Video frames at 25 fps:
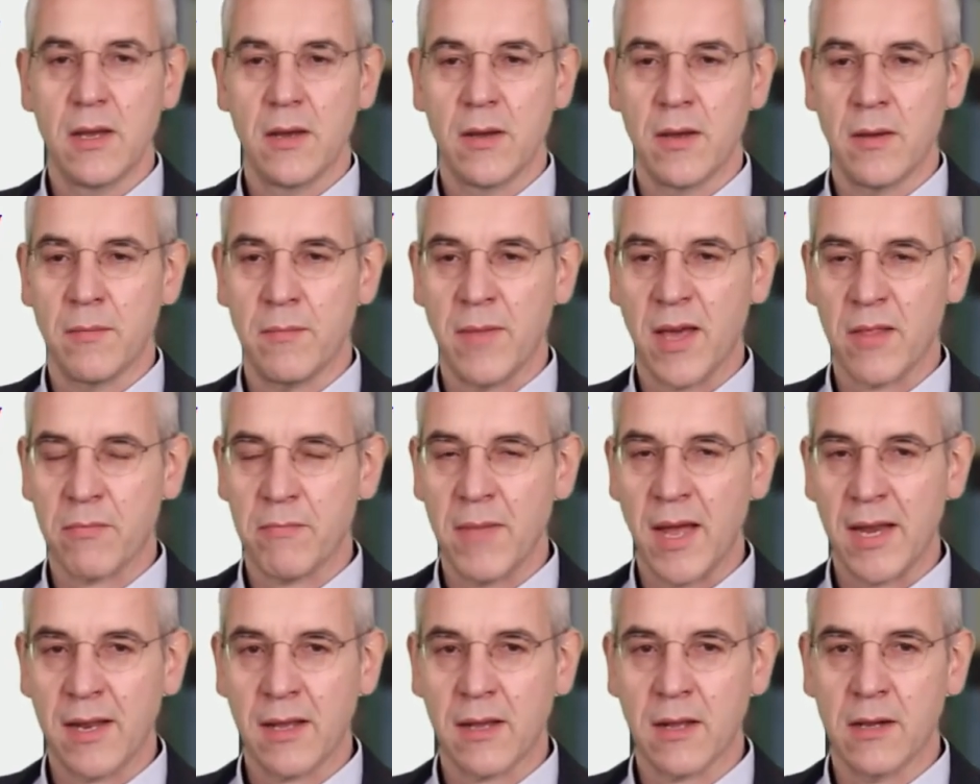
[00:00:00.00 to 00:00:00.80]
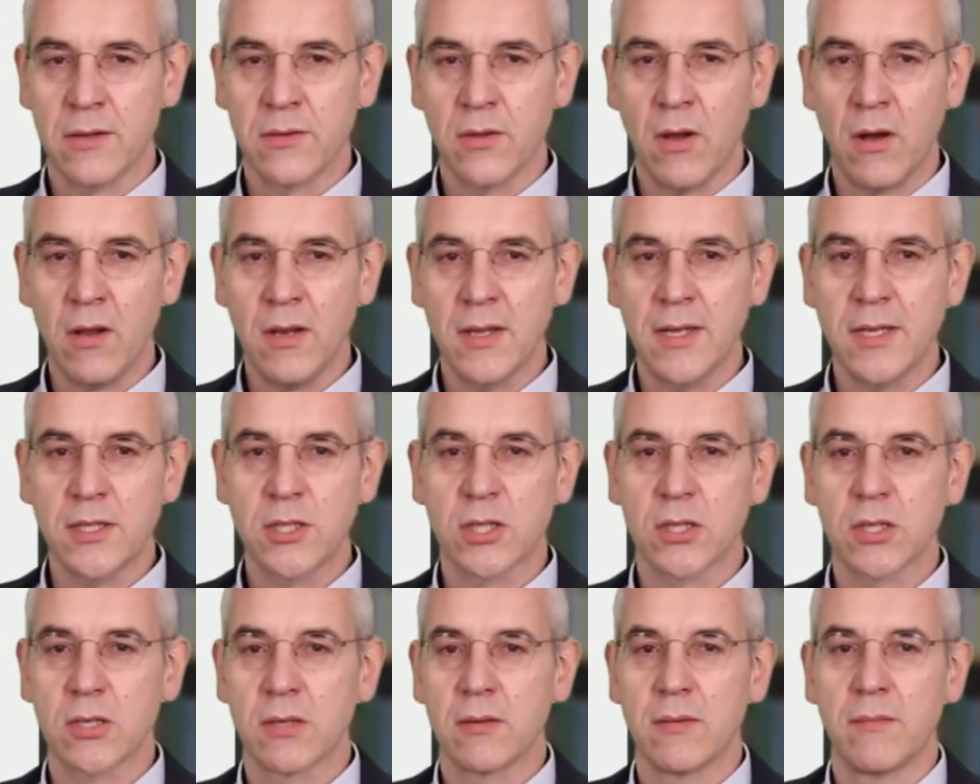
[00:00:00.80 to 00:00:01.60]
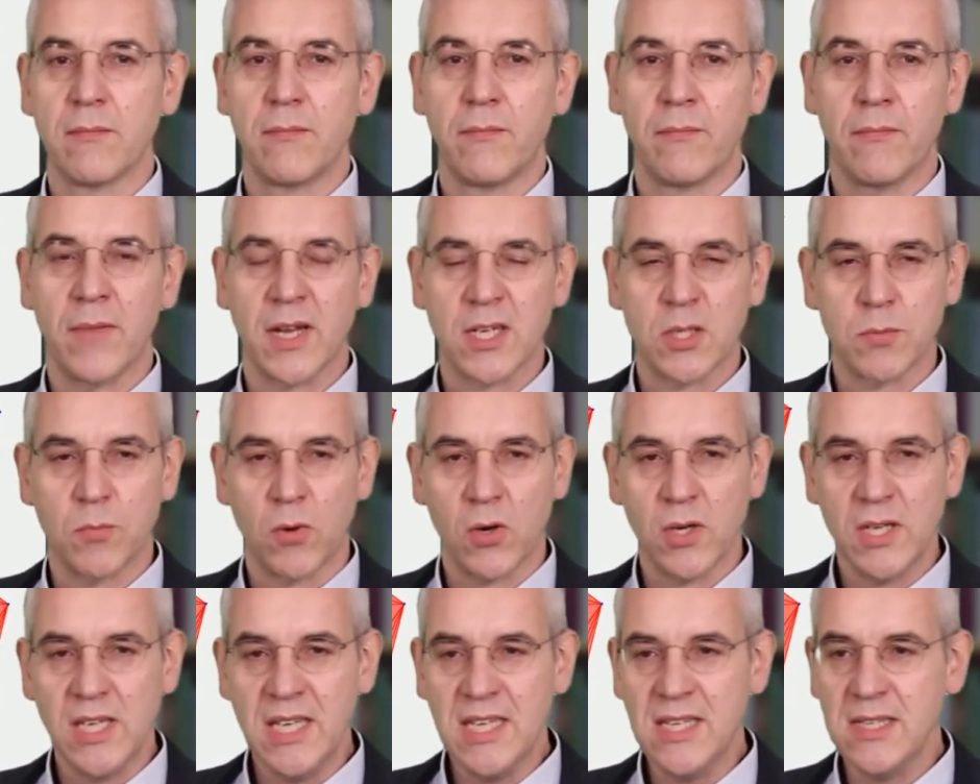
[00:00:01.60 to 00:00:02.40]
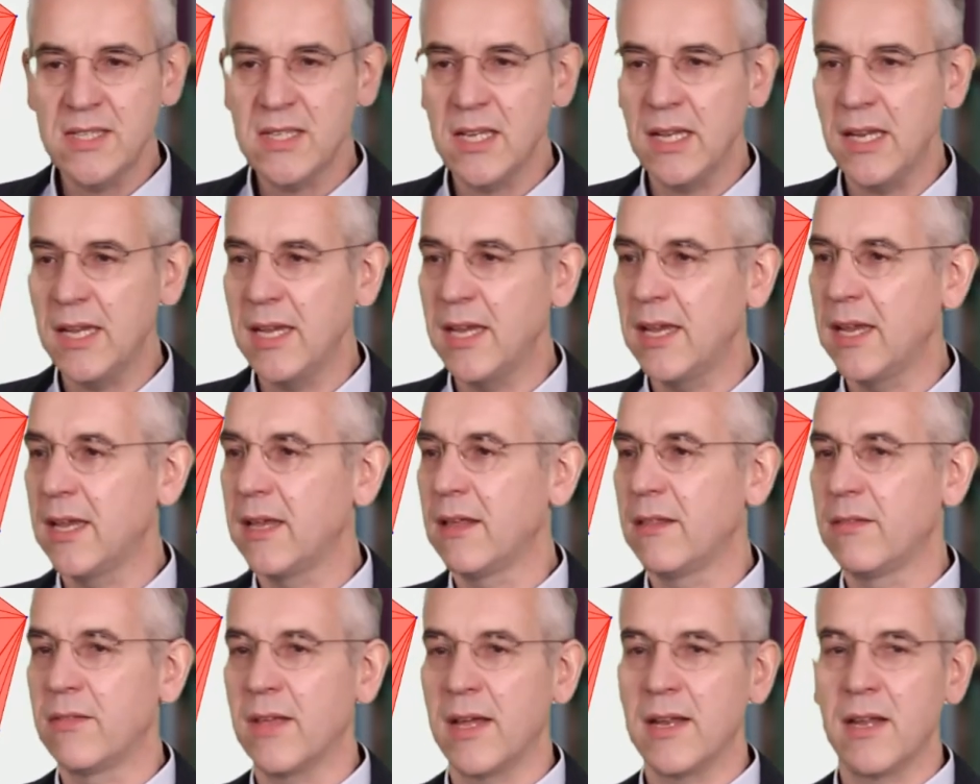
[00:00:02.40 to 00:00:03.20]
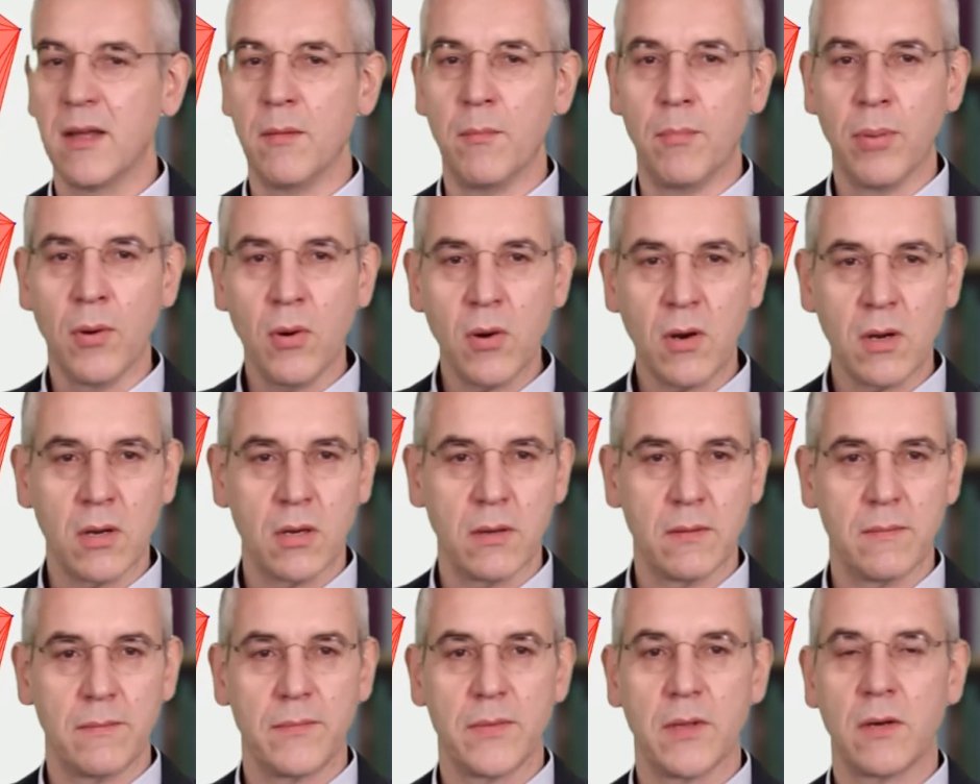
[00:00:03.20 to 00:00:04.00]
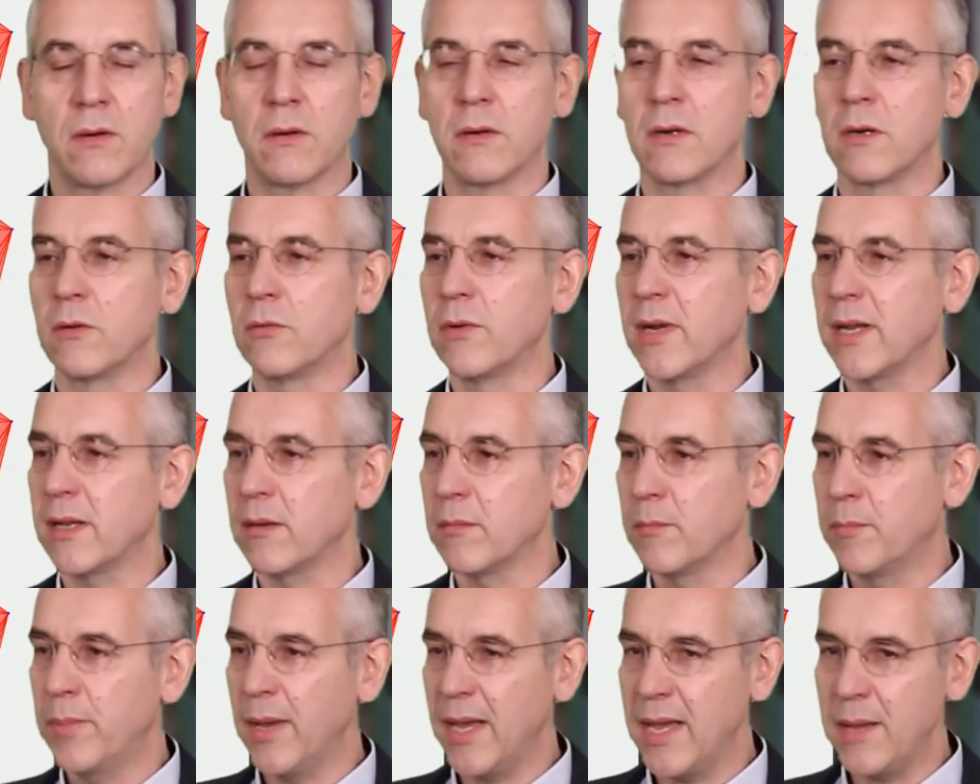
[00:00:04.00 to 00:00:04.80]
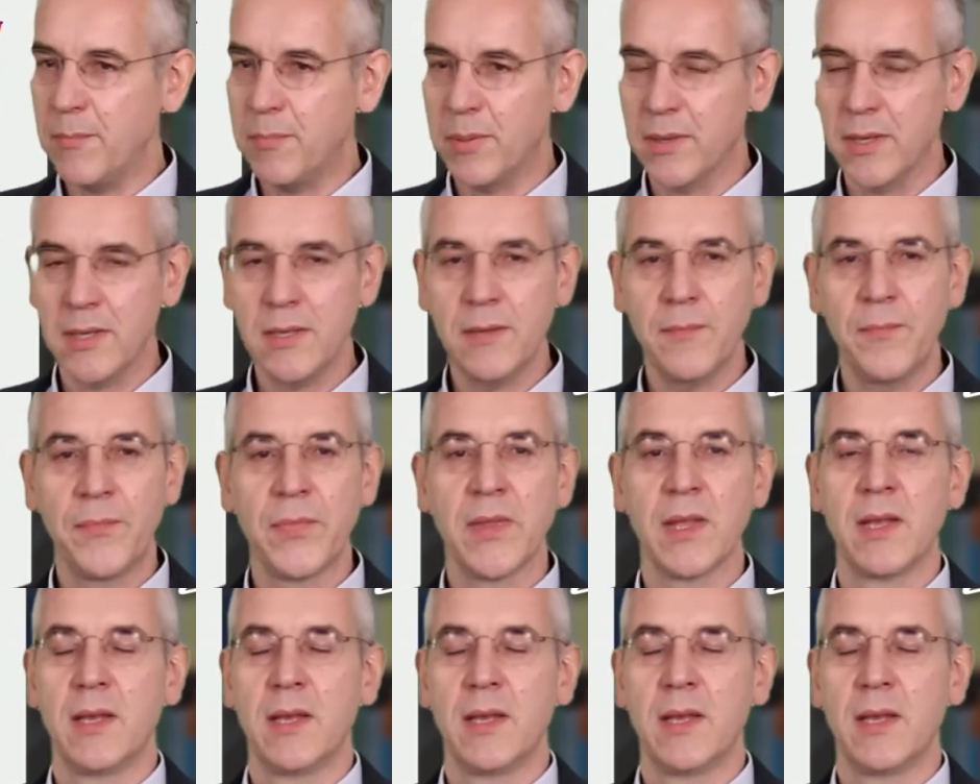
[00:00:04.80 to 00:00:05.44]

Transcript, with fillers: mathematical knowledge much more easily than a book or a written paper